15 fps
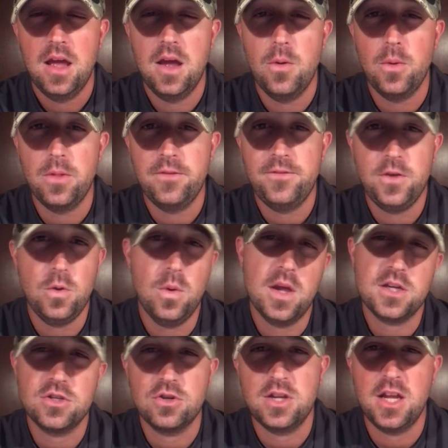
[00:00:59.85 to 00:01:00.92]
with a
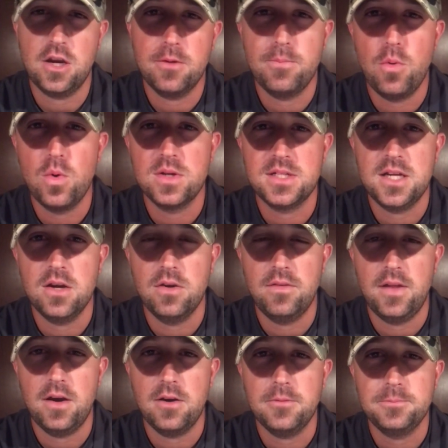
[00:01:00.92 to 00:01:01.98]
few extra kicker points here
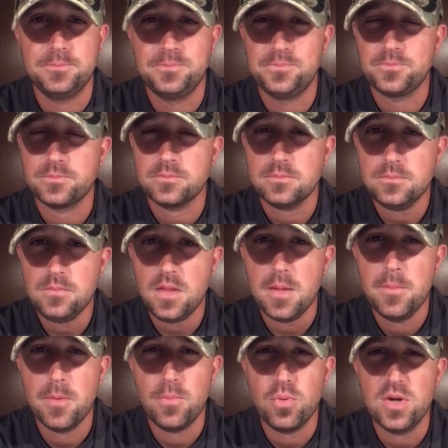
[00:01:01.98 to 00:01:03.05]
and there,
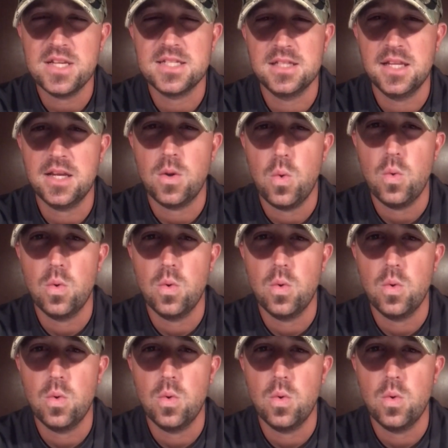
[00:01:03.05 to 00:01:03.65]
but pretty slick